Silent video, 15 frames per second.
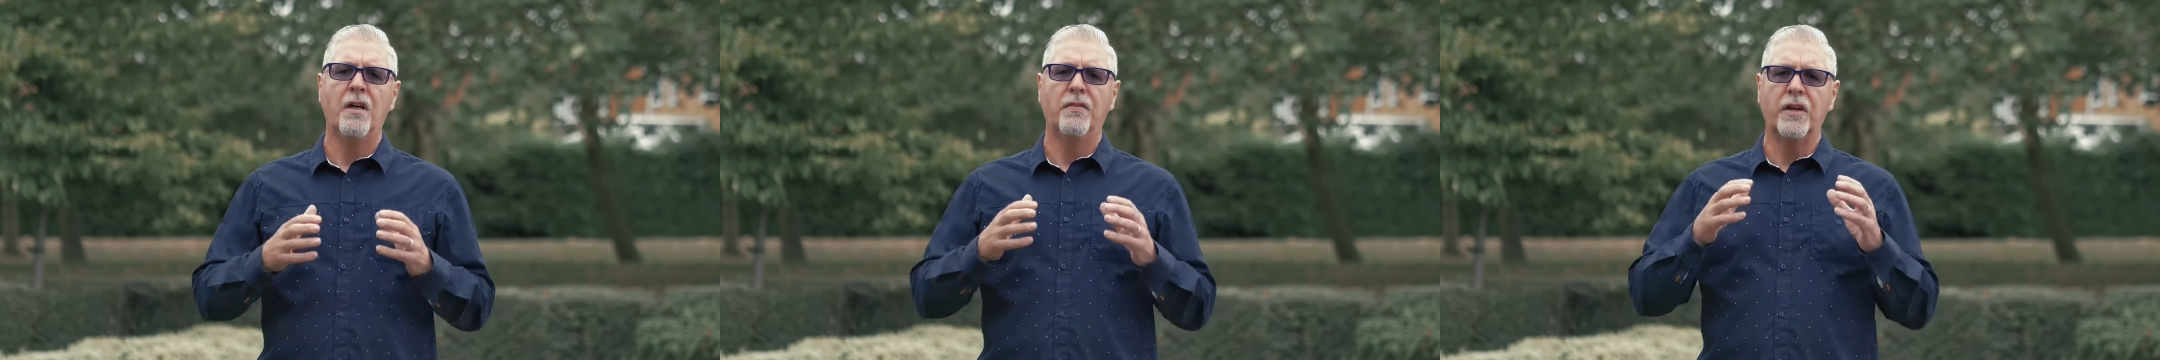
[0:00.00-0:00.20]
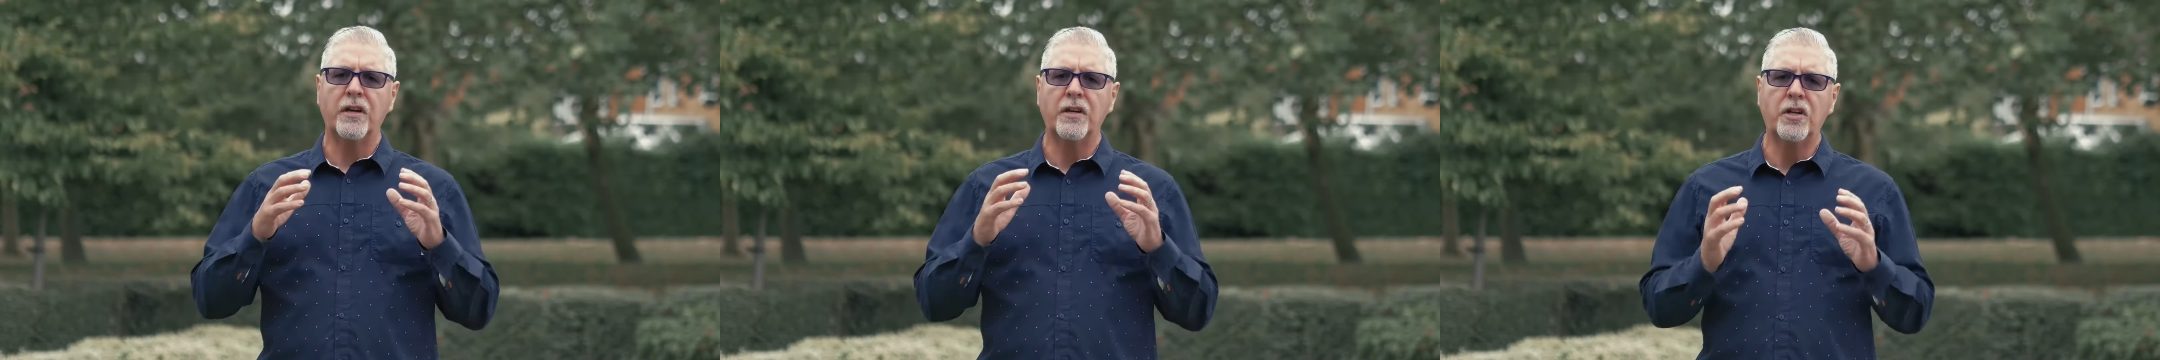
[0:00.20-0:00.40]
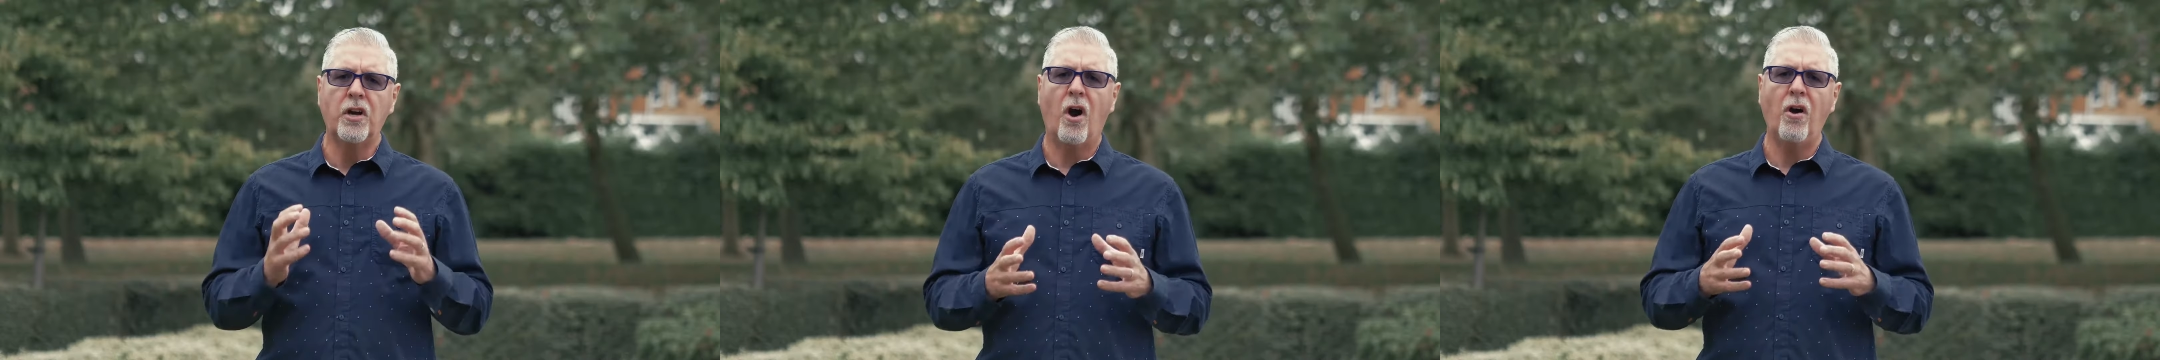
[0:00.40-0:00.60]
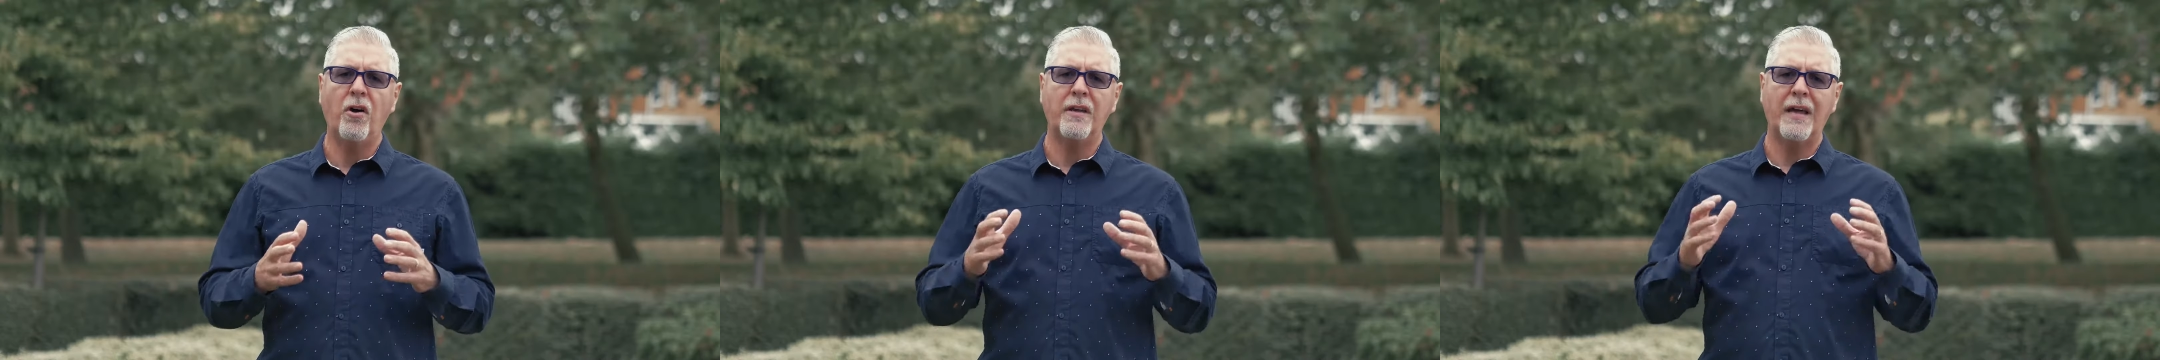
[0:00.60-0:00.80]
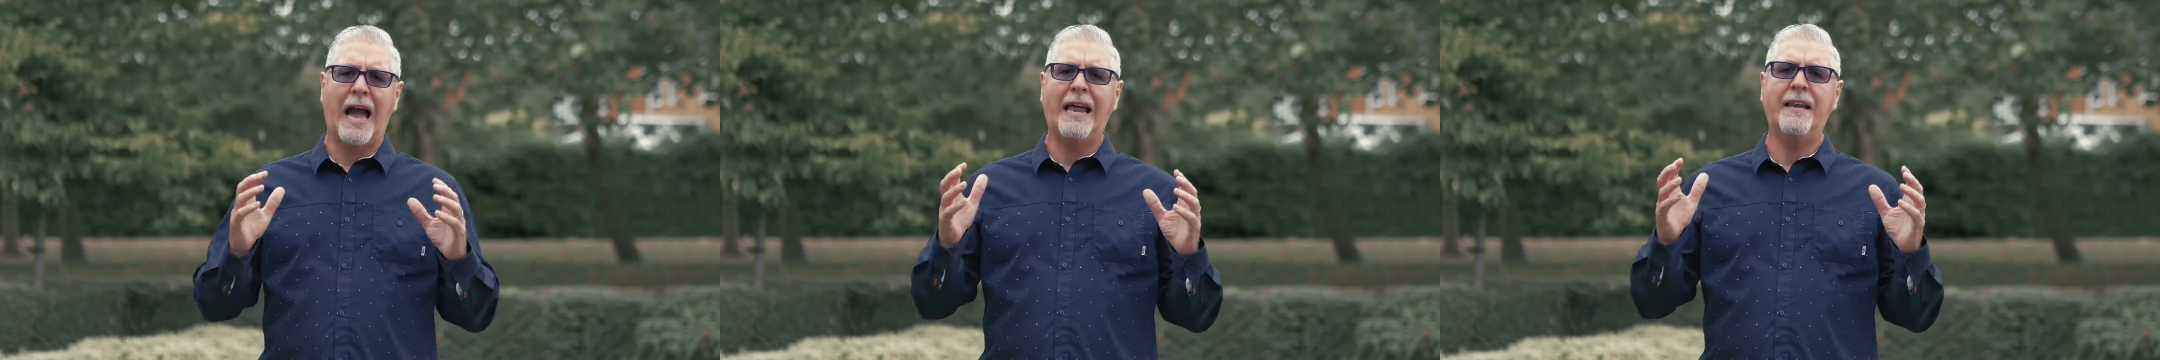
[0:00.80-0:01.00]
that
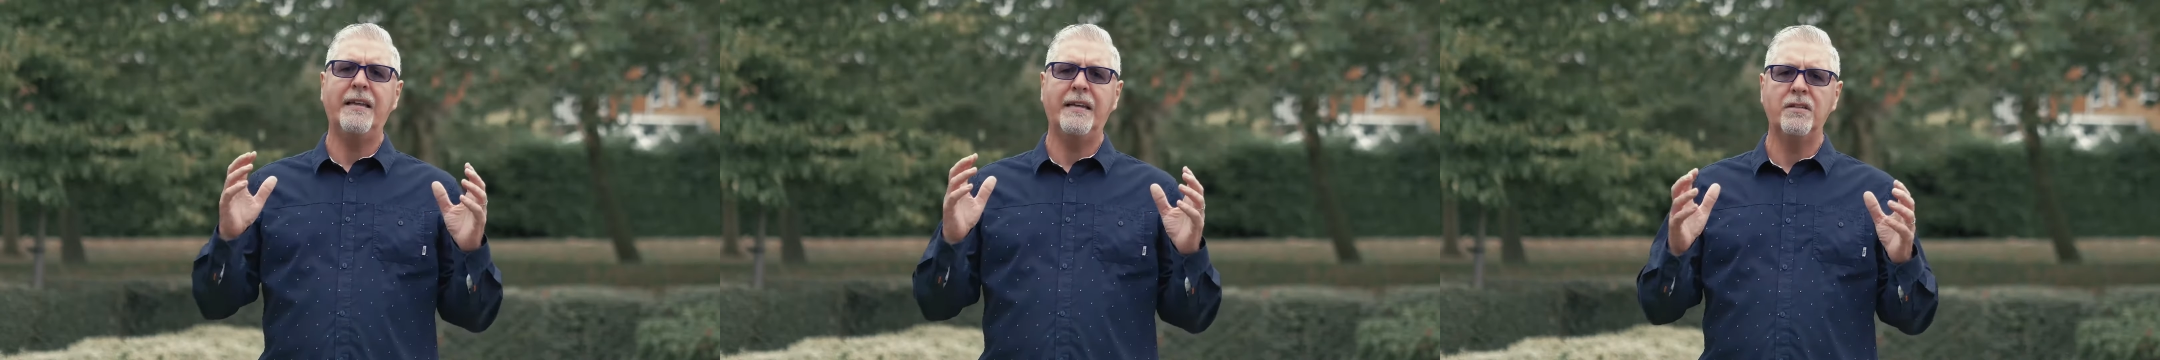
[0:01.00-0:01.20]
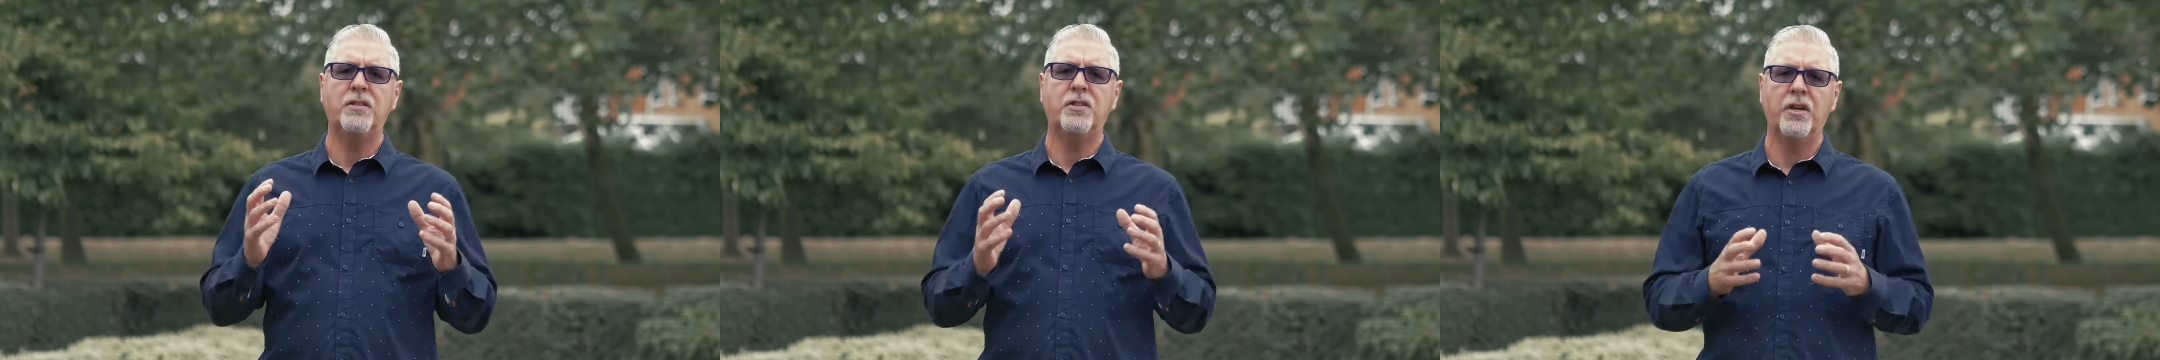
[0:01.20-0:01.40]
God and His